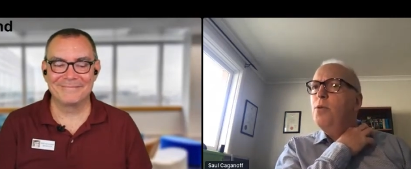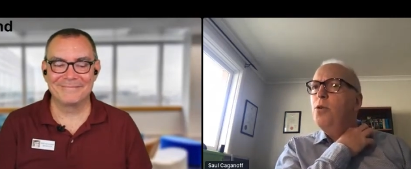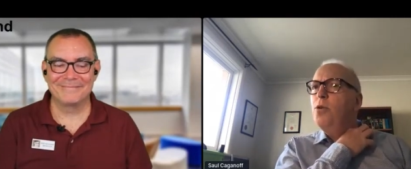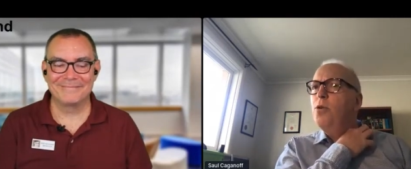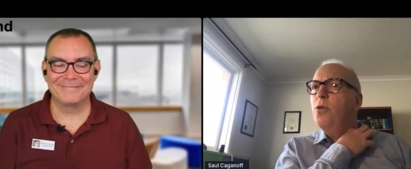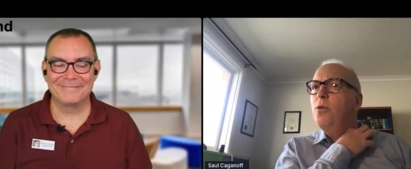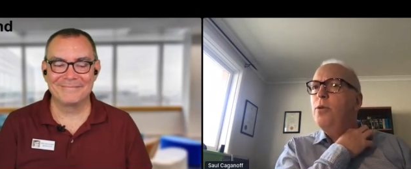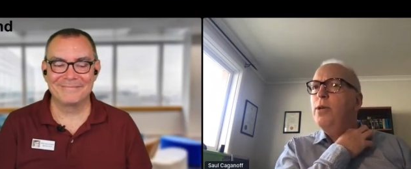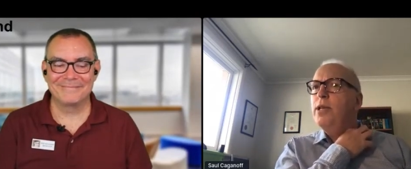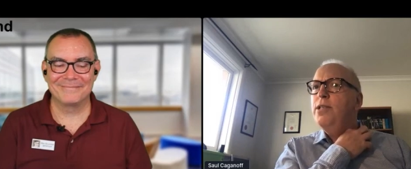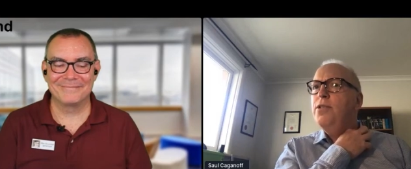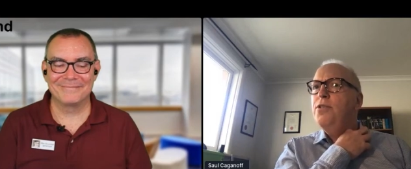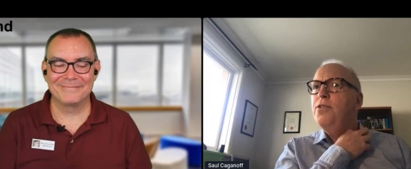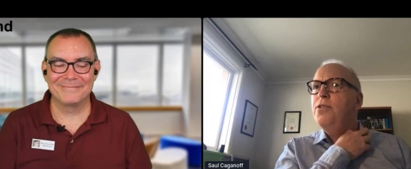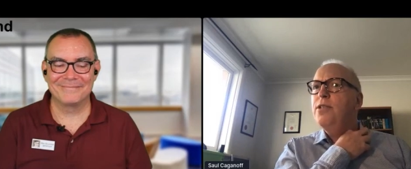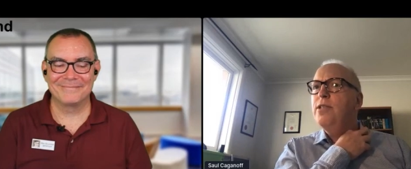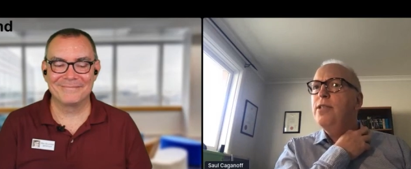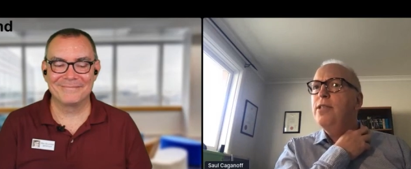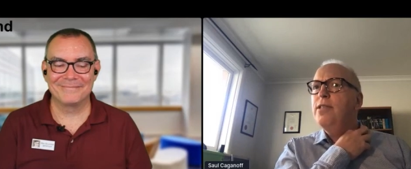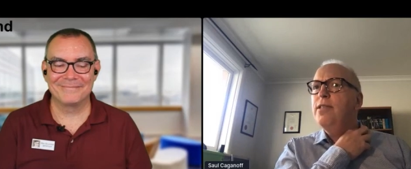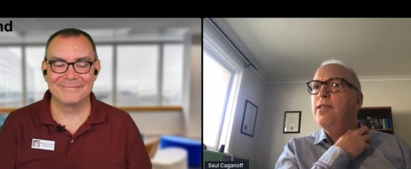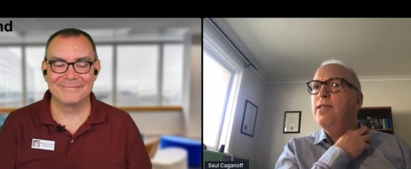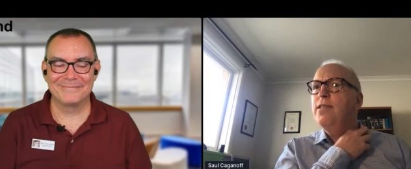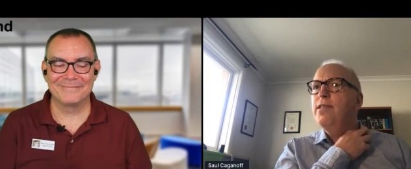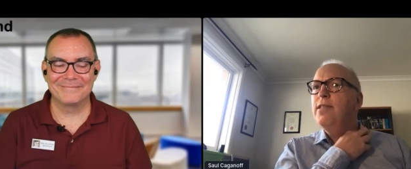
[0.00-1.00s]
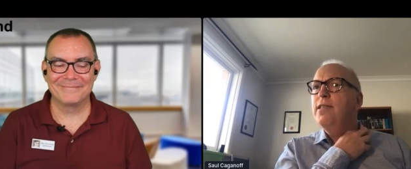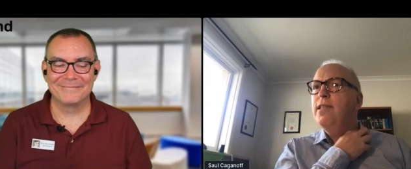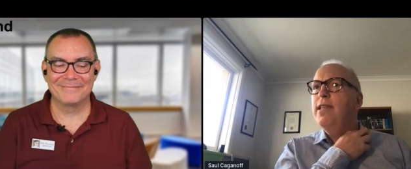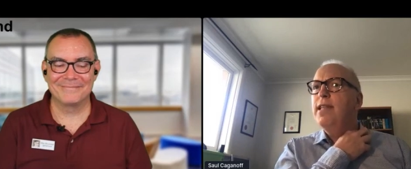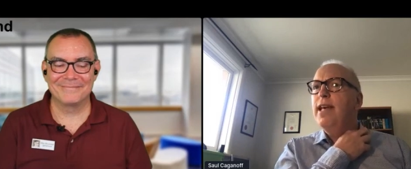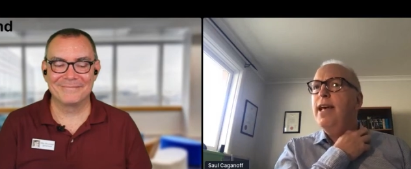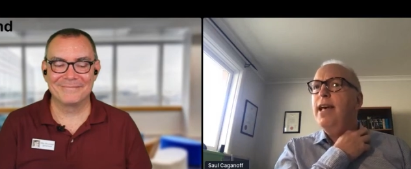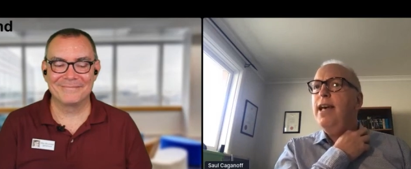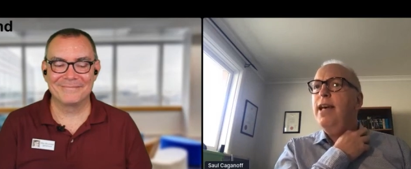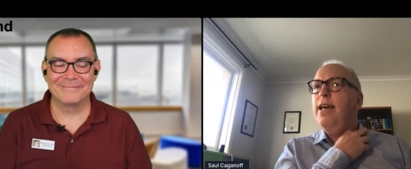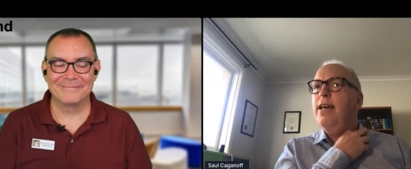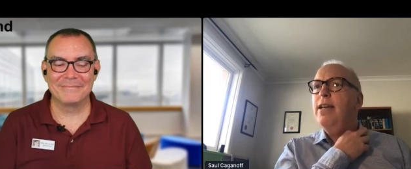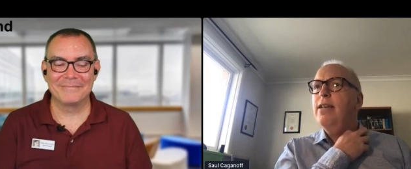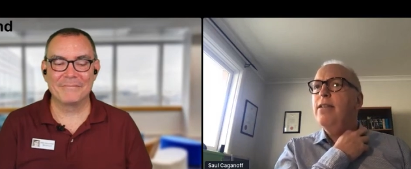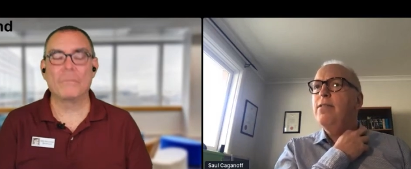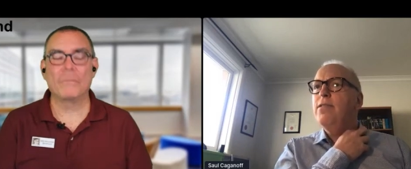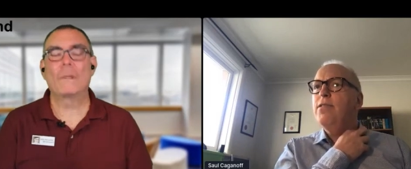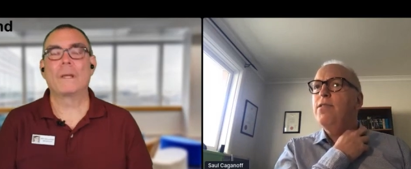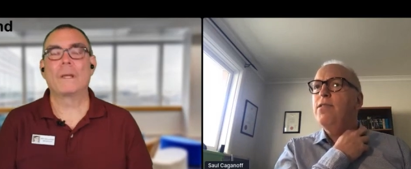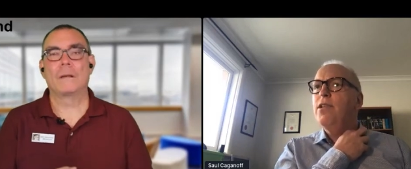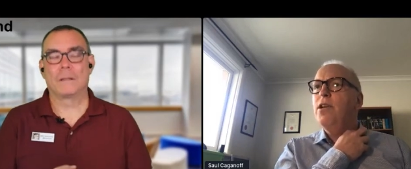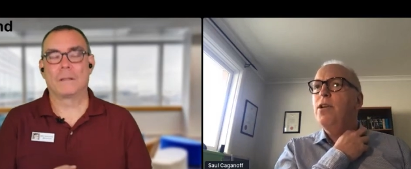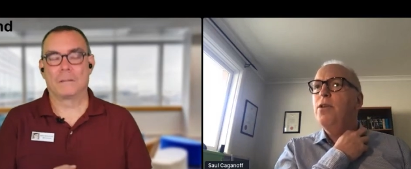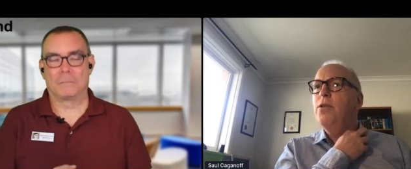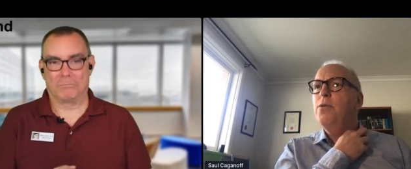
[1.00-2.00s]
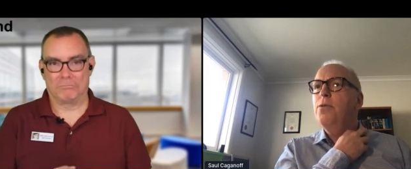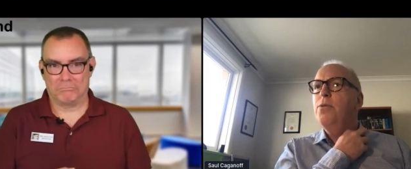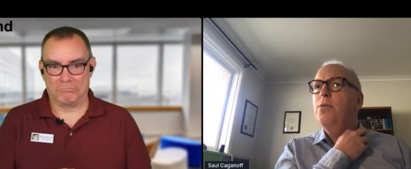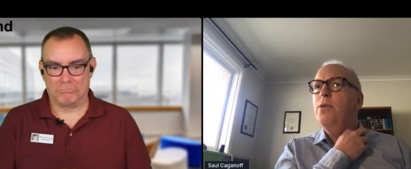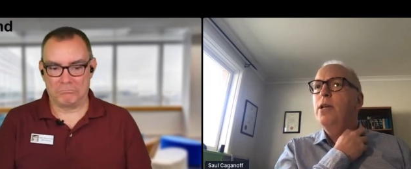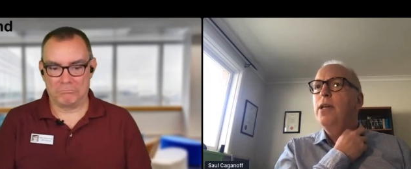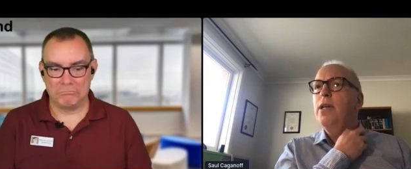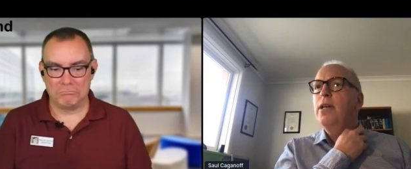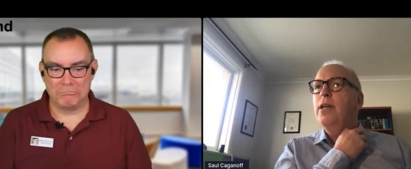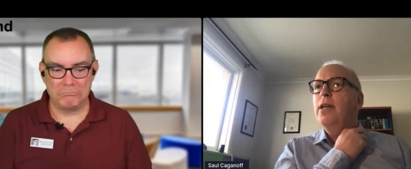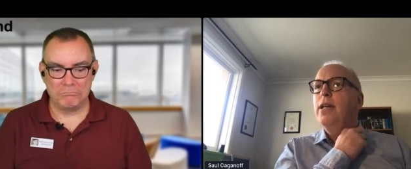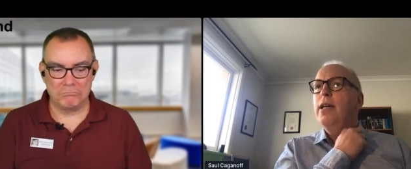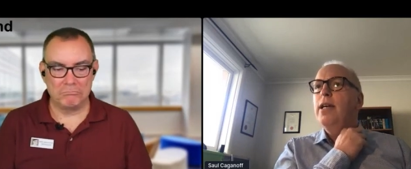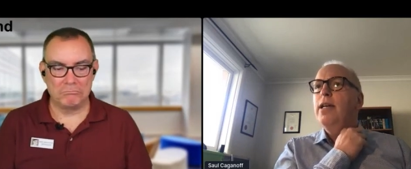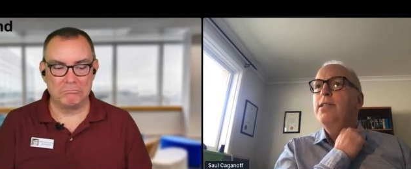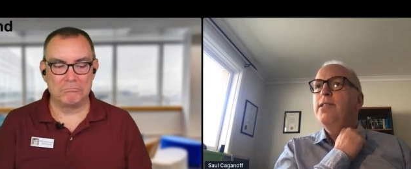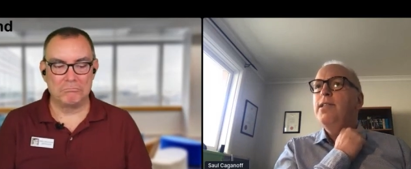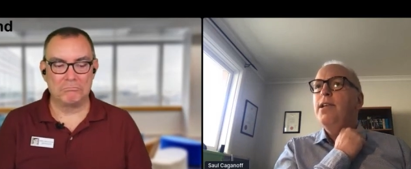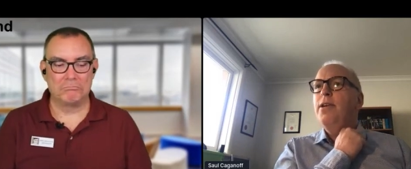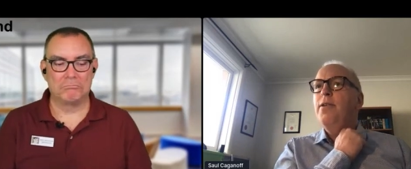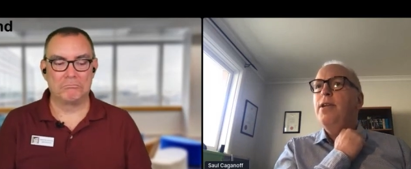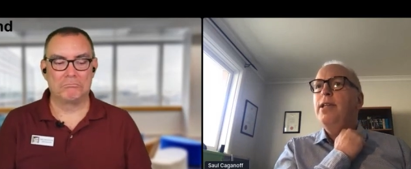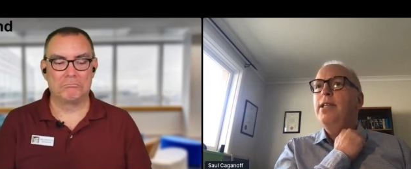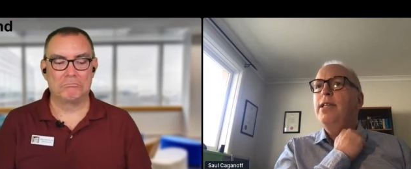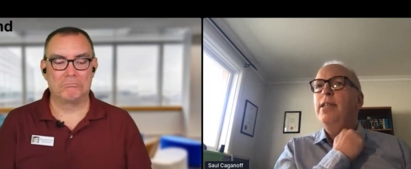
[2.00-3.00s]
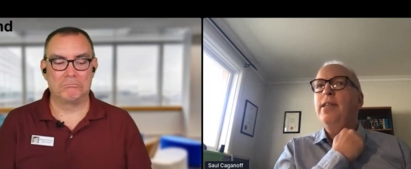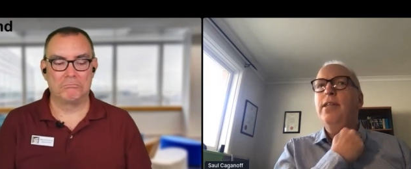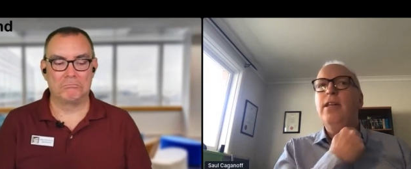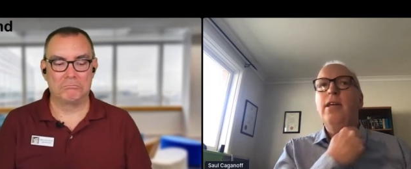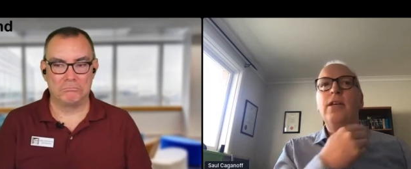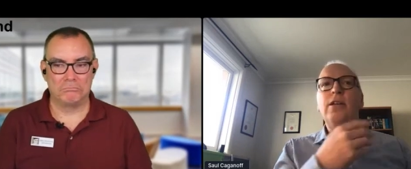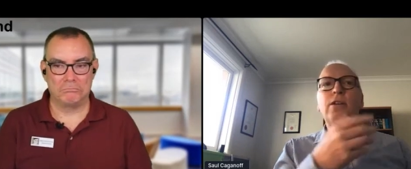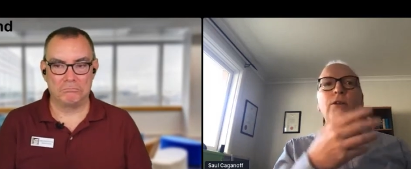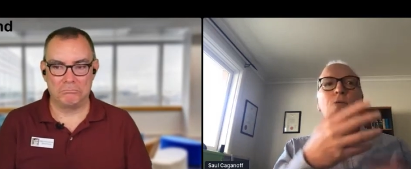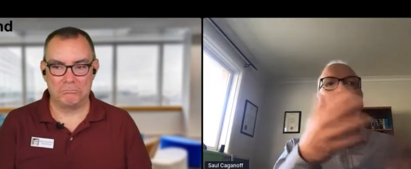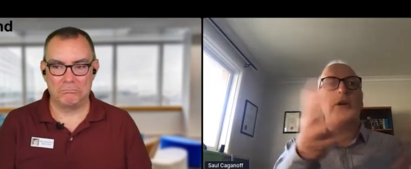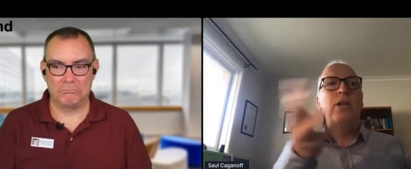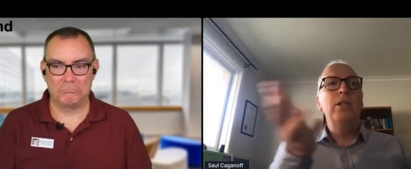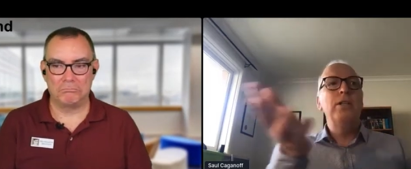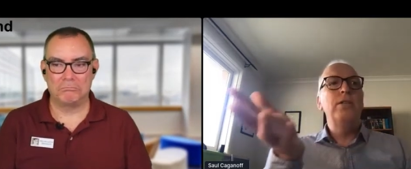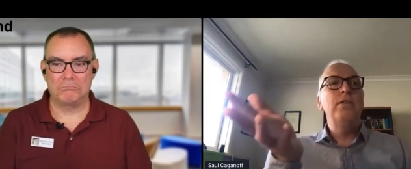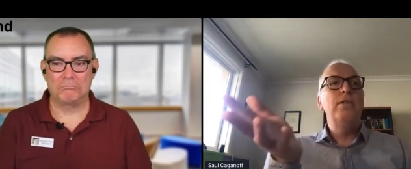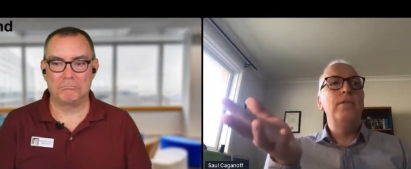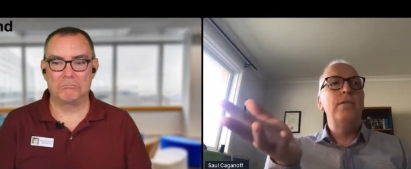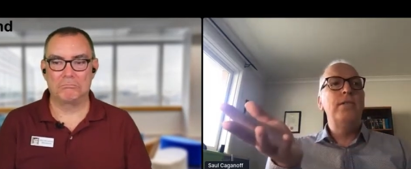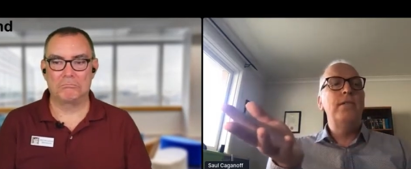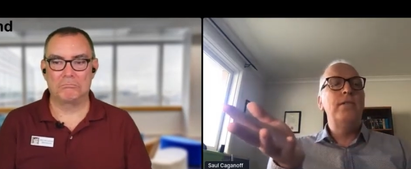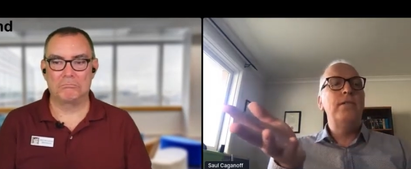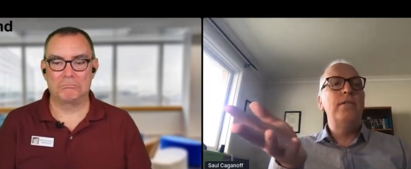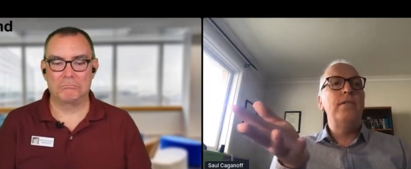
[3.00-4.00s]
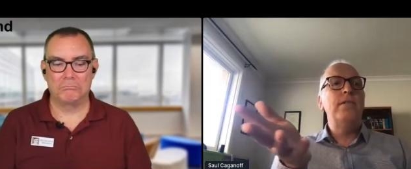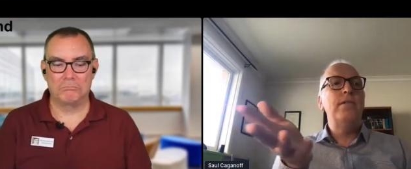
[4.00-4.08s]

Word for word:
Speaker 1: more questions there. So, is there anything you want to